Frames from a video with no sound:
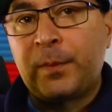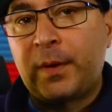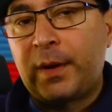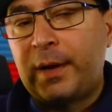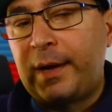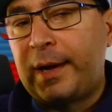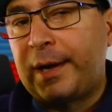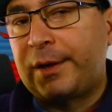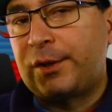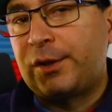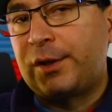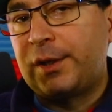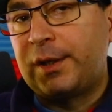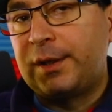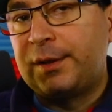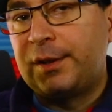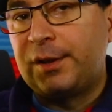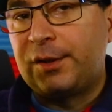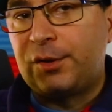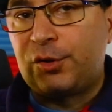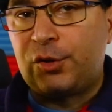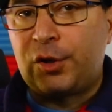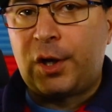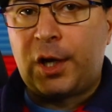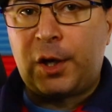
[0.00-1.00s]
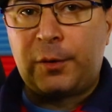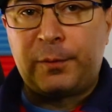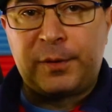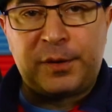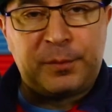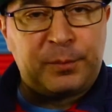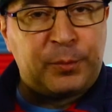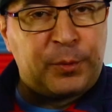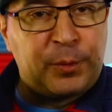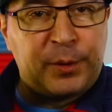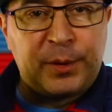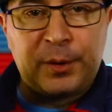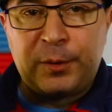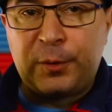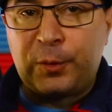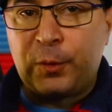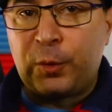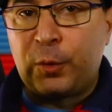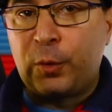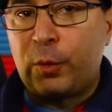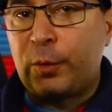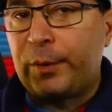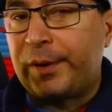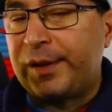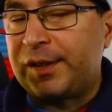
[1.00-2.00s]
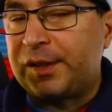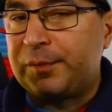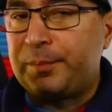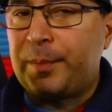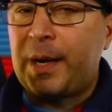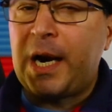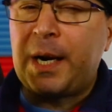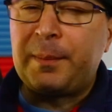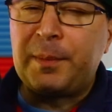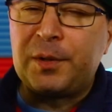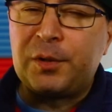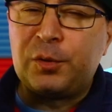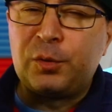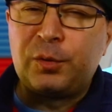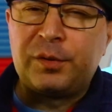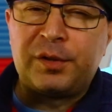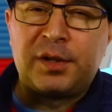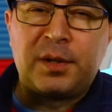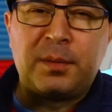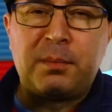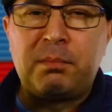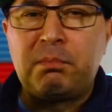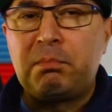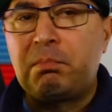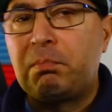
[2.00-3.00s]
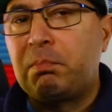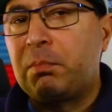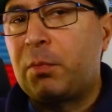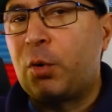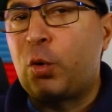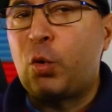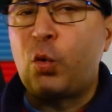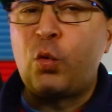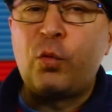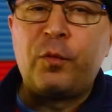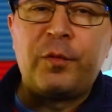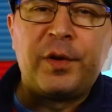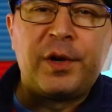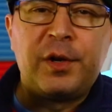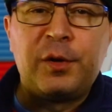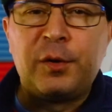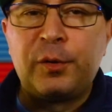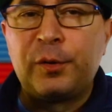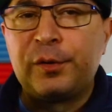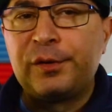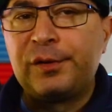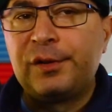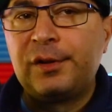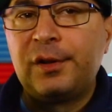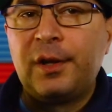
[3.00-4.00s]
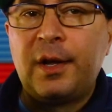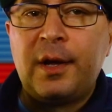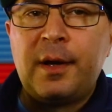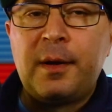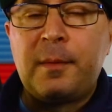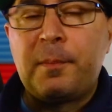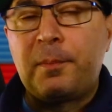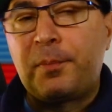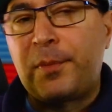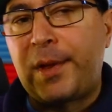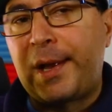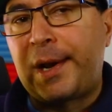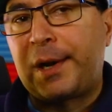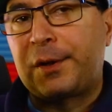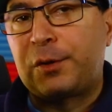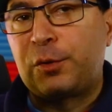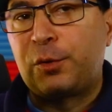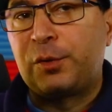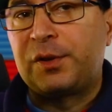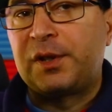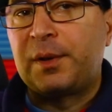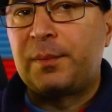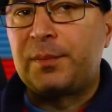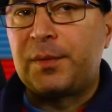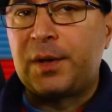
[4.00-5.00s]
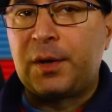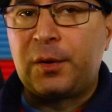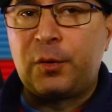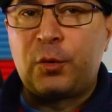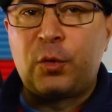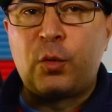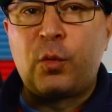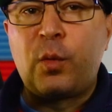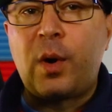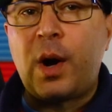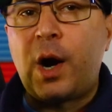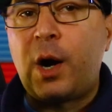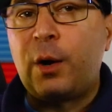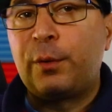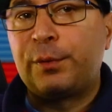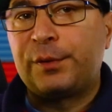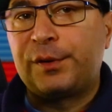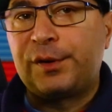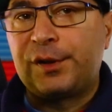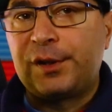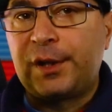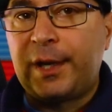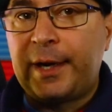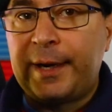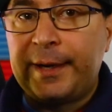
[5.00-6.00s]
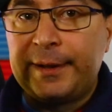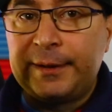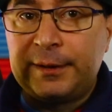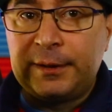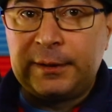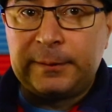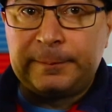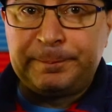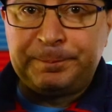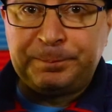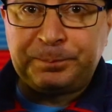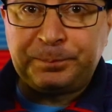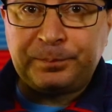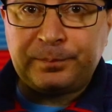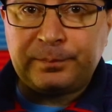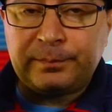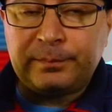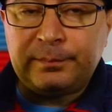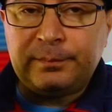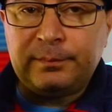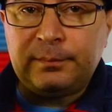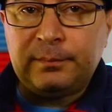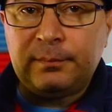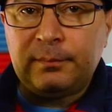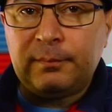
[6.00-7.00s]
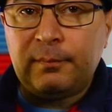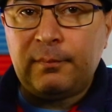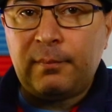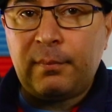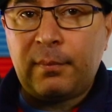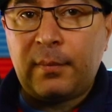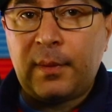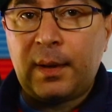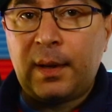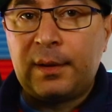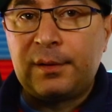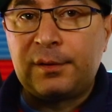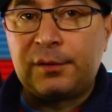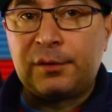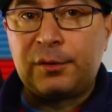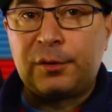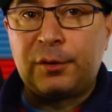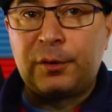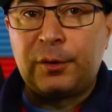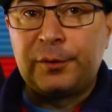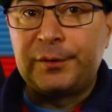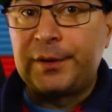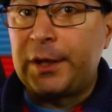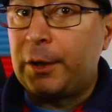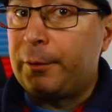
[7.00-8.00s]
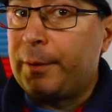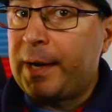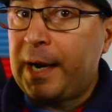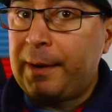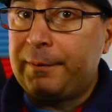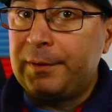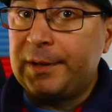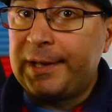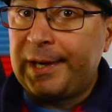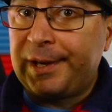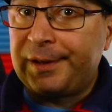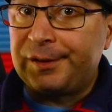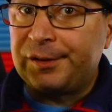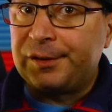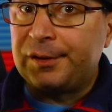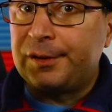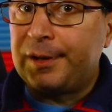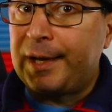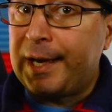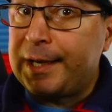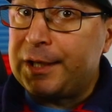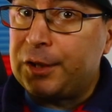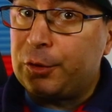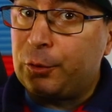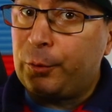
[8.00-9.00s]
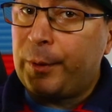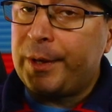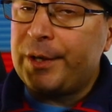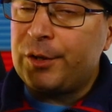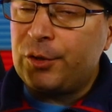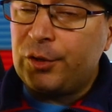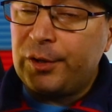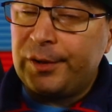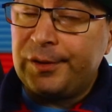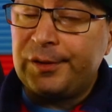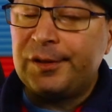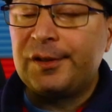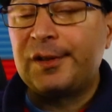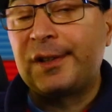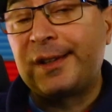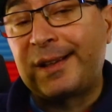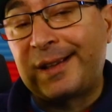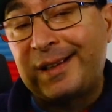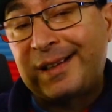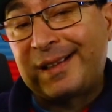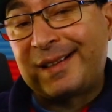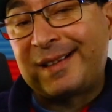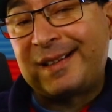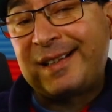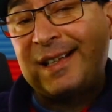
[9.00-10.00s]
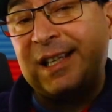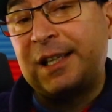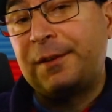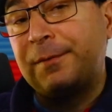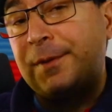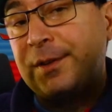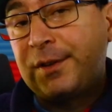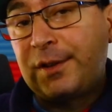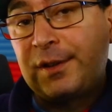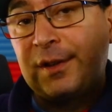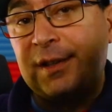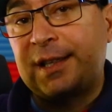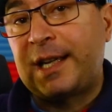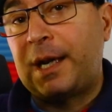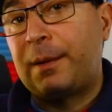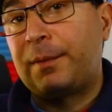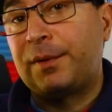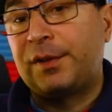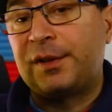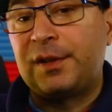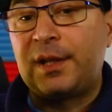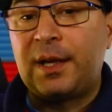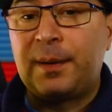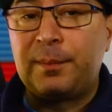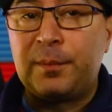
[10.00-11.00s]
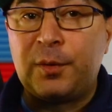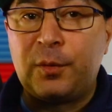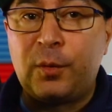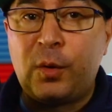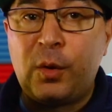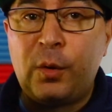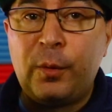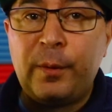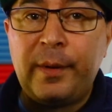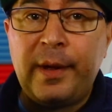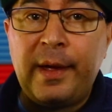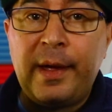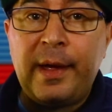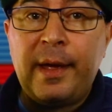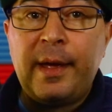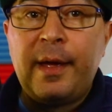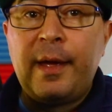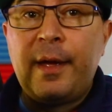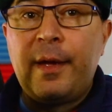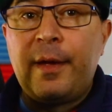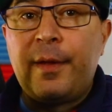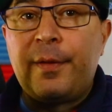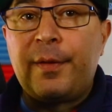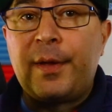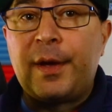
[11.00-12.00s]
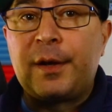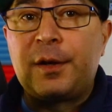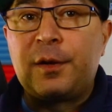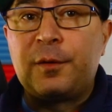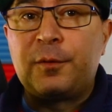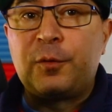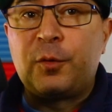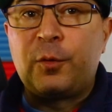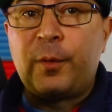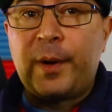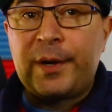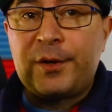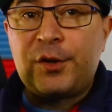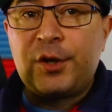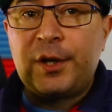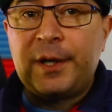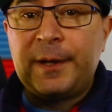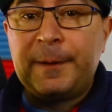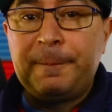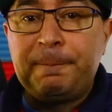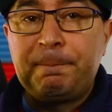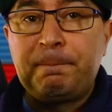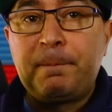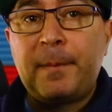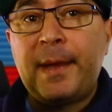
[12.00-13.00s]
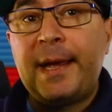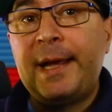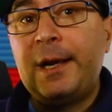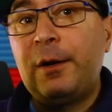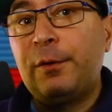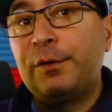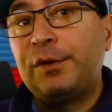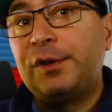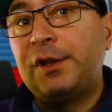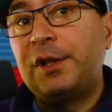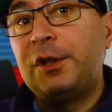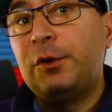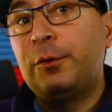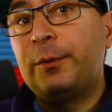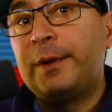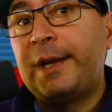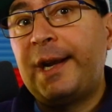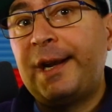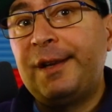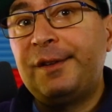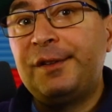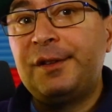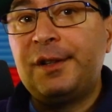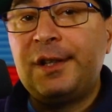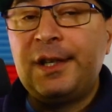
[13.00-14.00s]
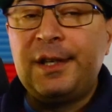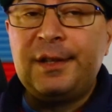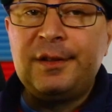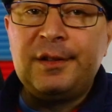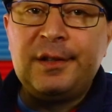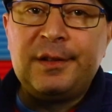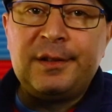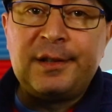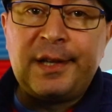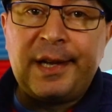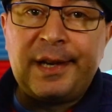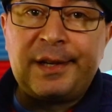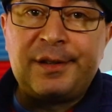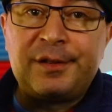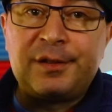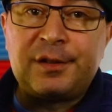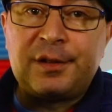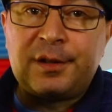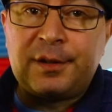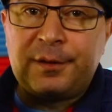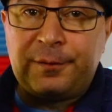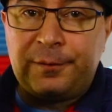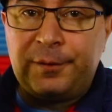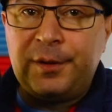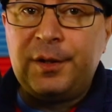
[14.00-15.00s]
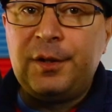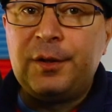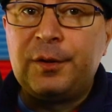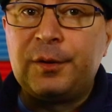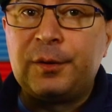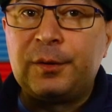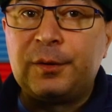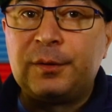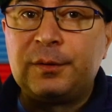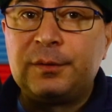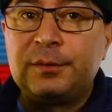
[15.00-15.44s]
Actually, this channel is pretty cool. Inspired me to do some cool videos. Planning to do something cool outside. So there we have it, guys. Any questions? Leave it in the comments down below. Thank you for watching, and I'll see you guys in the next video.